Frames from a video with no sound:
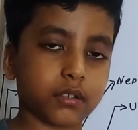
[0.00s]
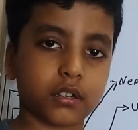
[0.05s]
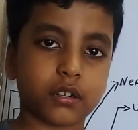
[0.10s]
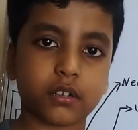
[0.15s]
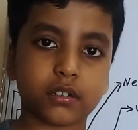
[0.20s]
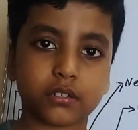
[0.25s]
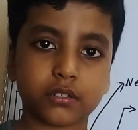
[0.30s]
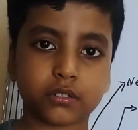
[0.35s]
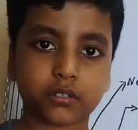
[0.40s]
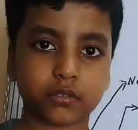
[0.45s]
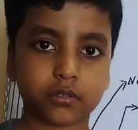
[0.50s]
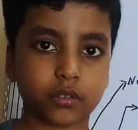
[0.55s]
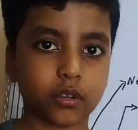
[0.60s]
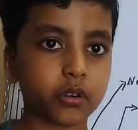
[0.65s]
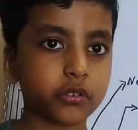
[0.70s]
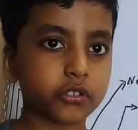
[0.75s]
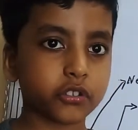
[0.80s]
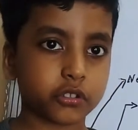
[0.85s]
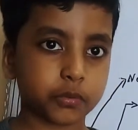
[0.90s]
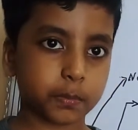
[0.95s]
Earth's
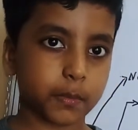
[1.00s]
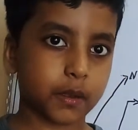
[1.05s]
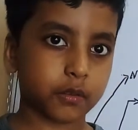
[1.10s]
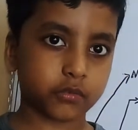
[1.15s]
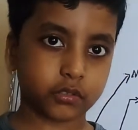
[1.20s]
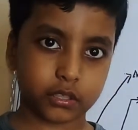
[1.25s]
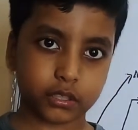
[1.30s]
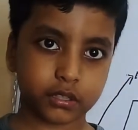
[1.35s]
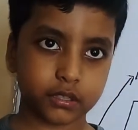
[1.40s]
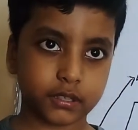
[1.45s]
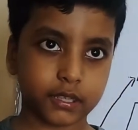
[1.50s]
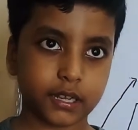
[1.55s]
largest mountain,